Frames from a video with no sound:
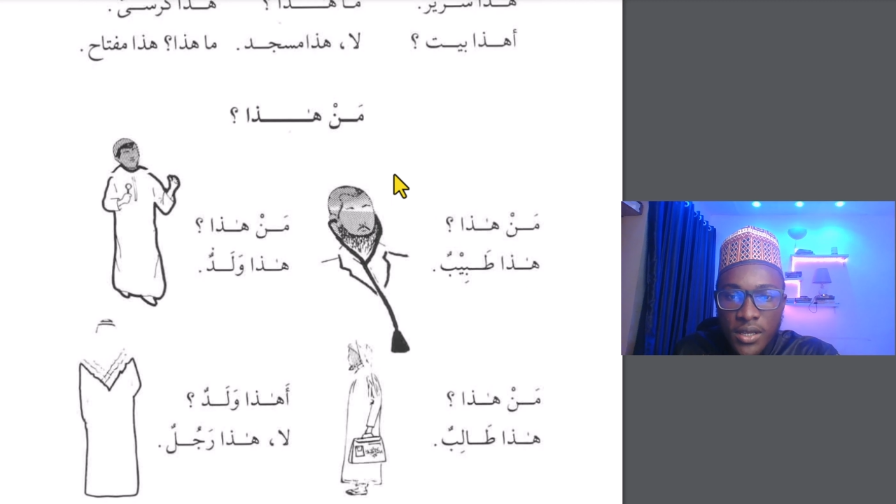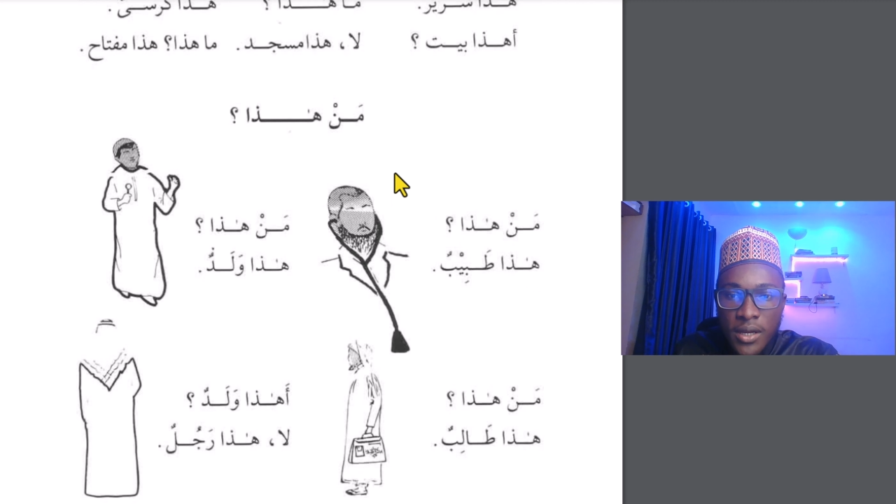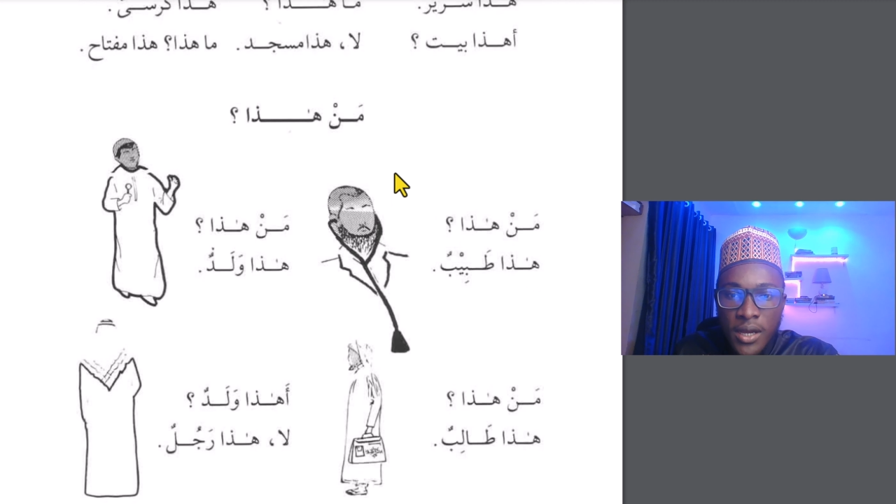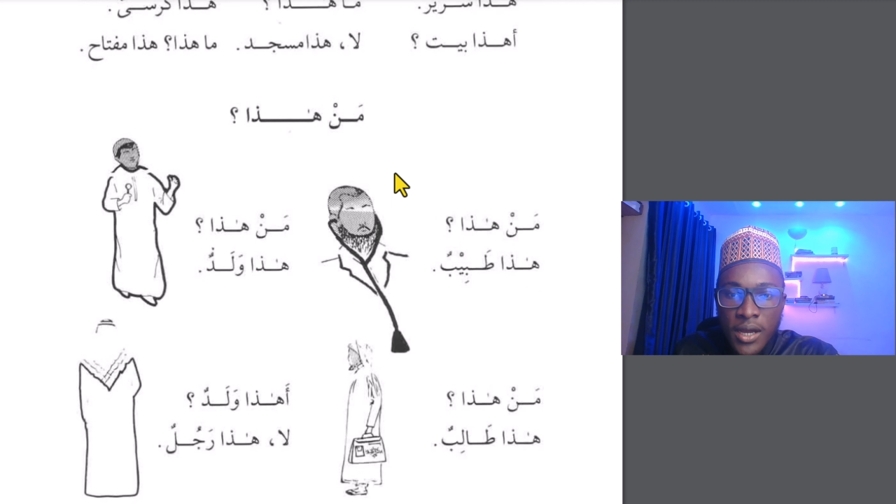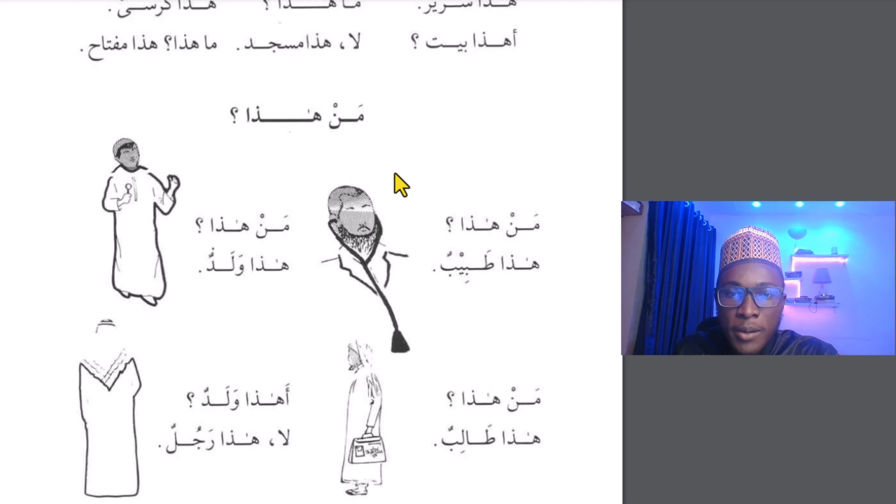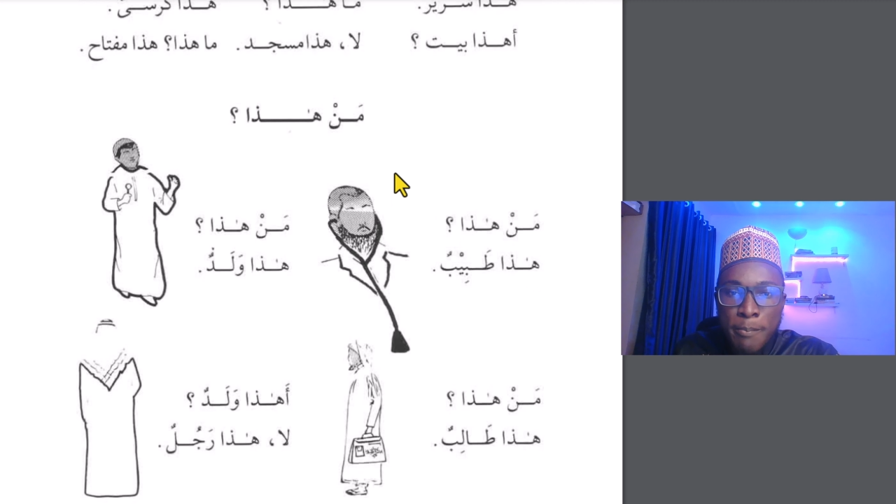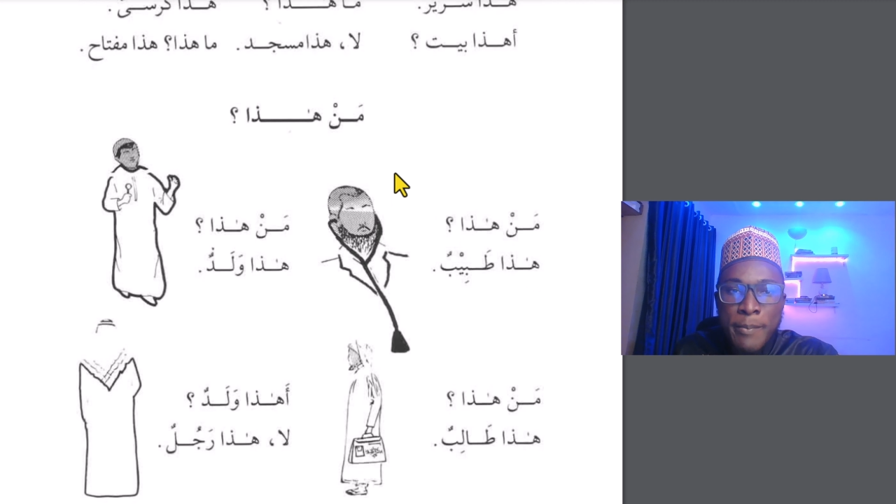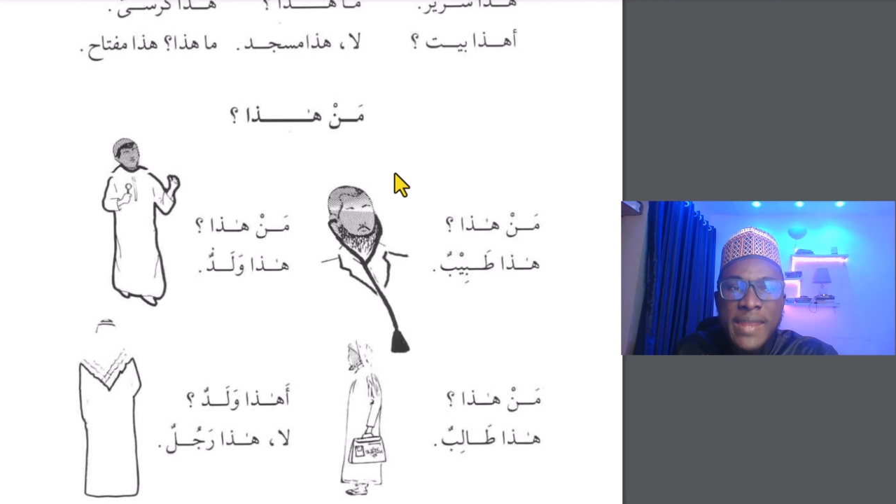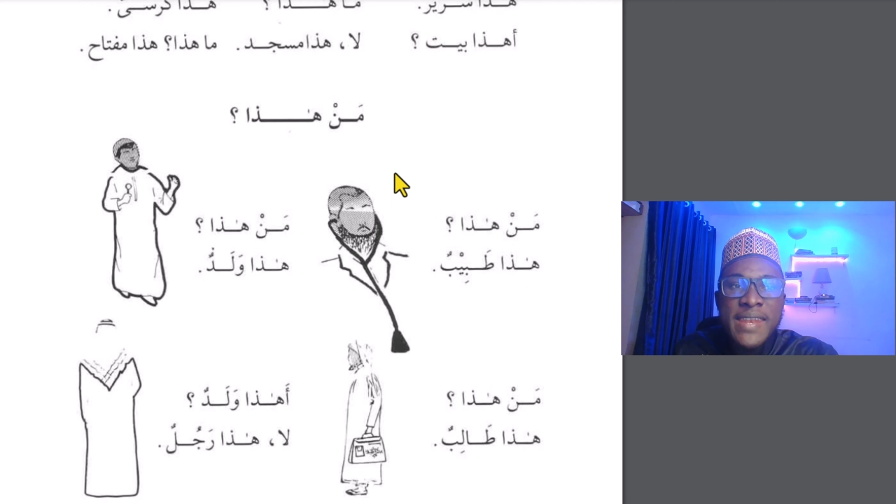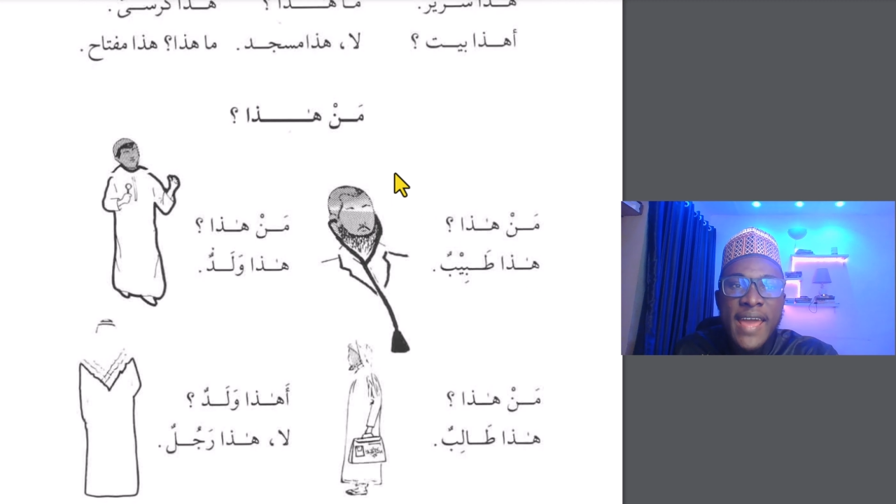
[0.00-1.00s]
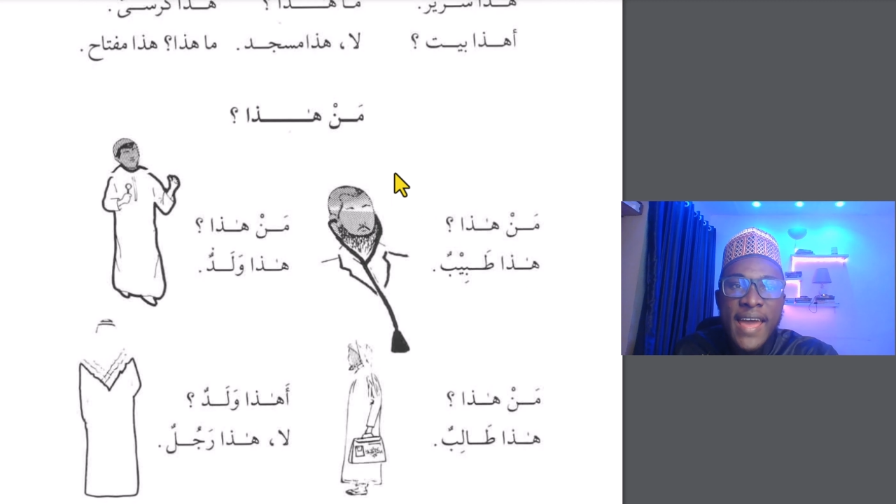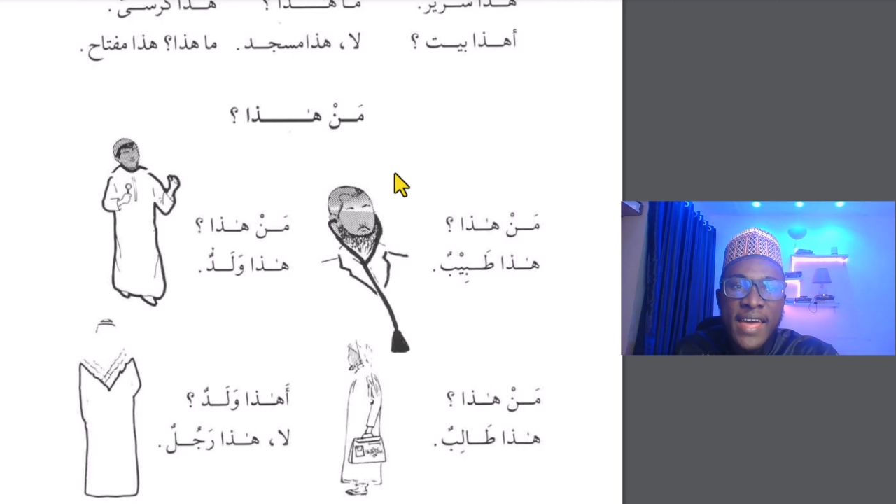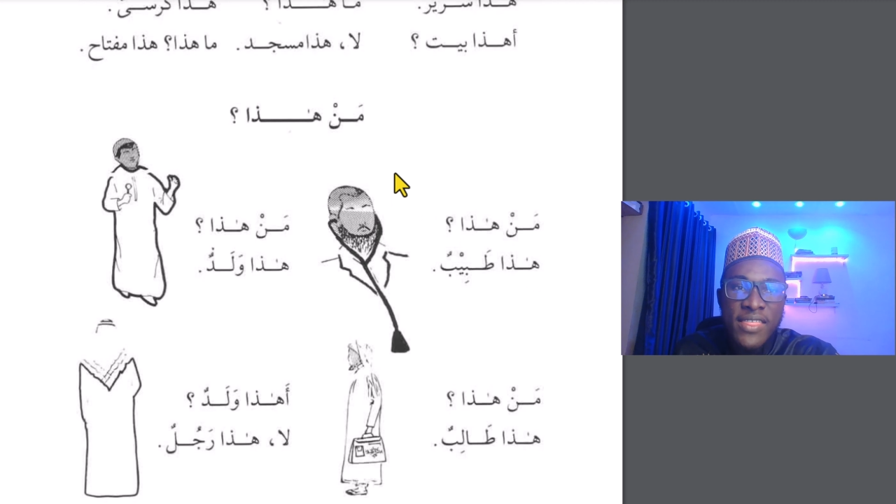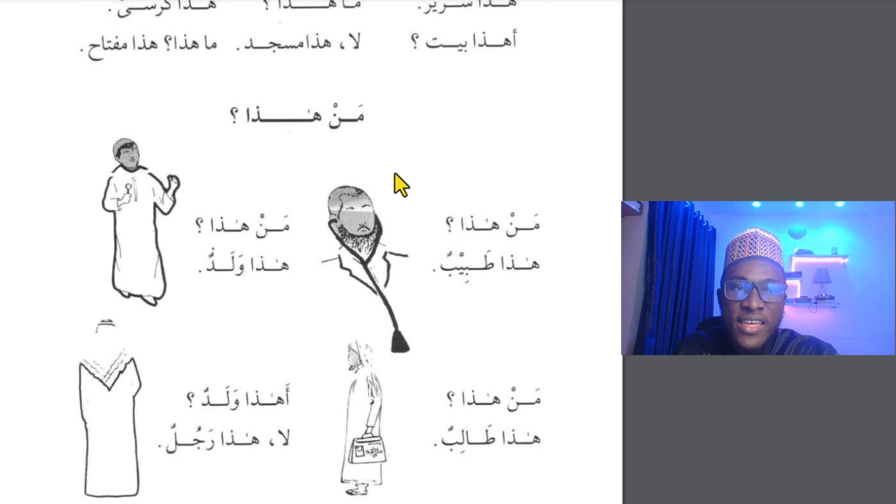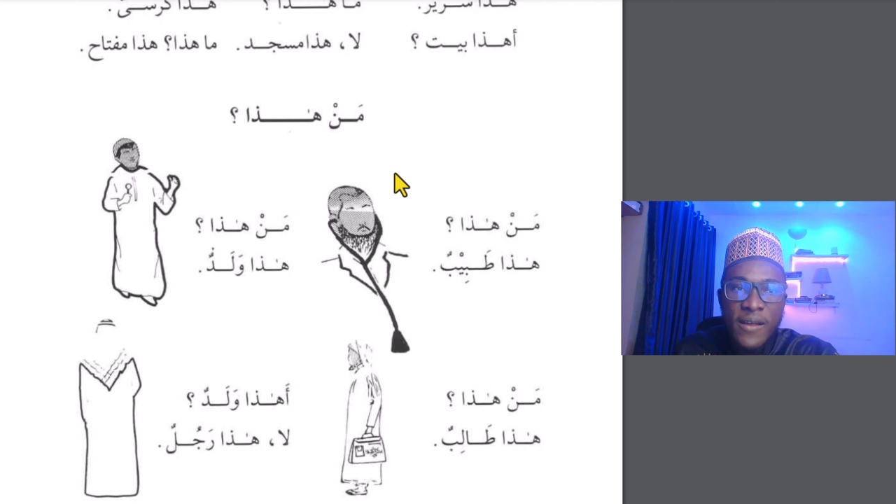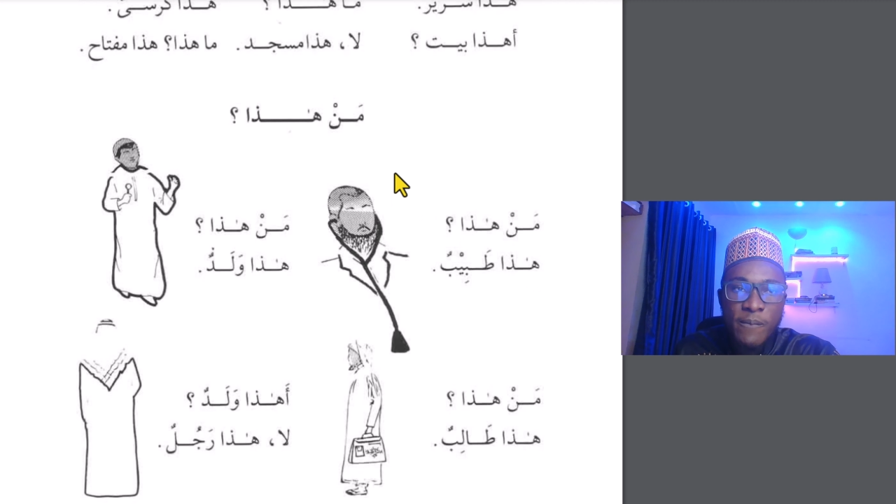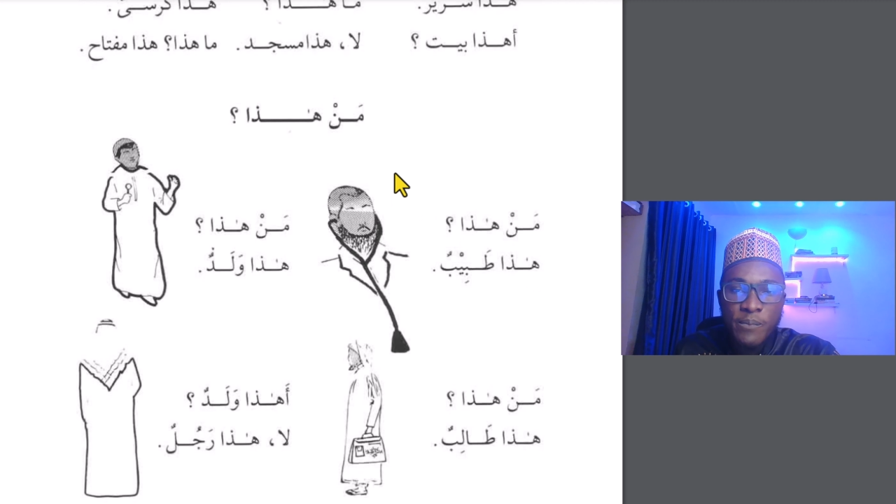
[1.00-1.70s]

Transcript: man hadha.